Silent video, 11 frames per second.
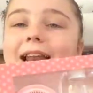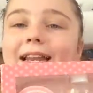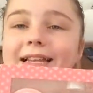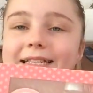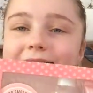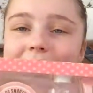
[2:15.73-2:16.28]

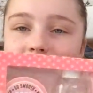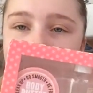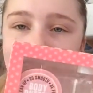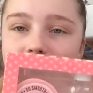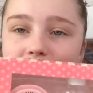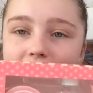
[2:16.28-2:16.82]
and this is
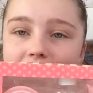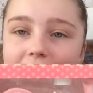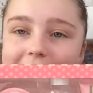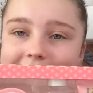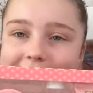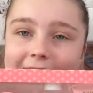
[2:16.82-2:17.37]

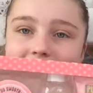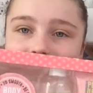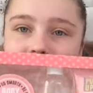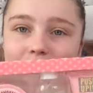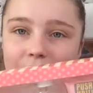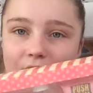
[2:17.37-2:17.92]

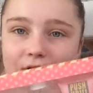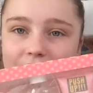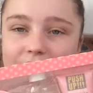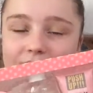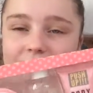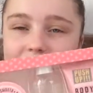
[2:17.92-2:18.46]
exactly what I got.
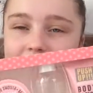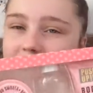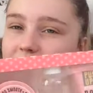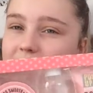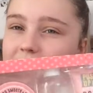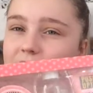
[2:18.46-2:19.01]
I
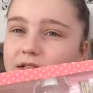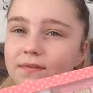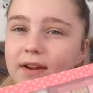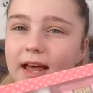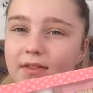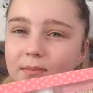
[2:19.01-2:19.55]
think it's
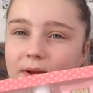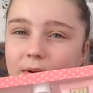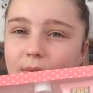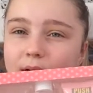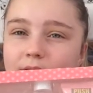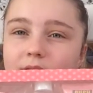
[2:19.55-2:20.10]
when I had the bigger
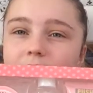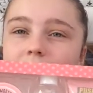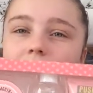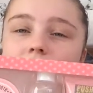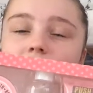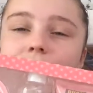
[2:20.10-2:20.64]
one
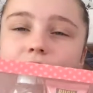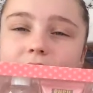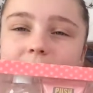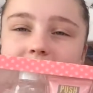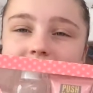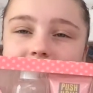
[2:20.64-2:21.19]
for
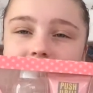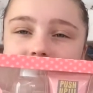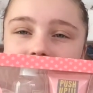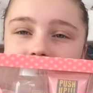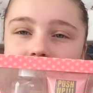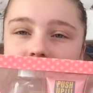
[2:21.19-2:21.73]

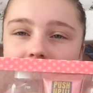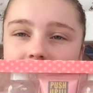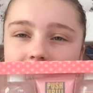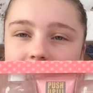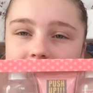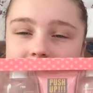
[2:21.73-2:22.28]
Christmas,
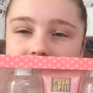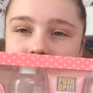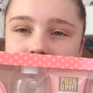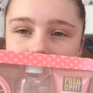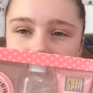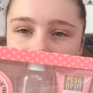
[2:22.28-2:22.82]
and it's
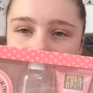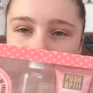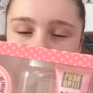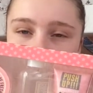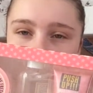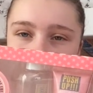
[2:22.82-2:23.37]
just got,
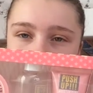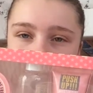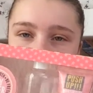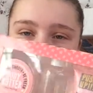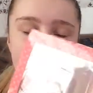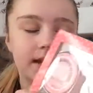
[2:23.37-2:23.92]

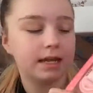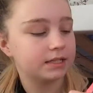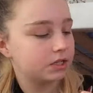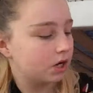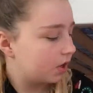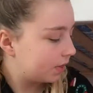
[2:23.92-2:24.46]

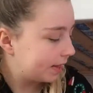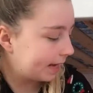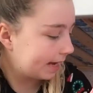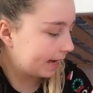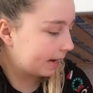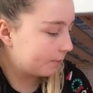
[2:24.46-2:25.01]
it's got
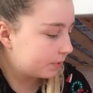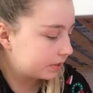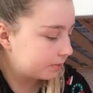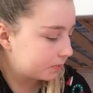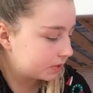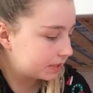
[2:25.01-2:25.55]
the
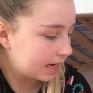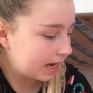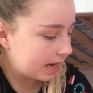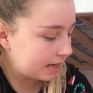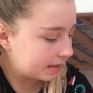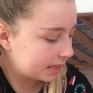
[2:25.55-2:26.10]
body
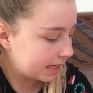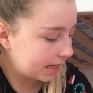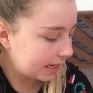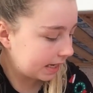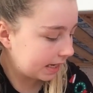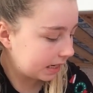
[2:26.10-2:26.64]
butter,
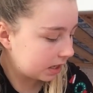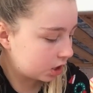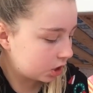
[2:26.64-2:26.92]
the,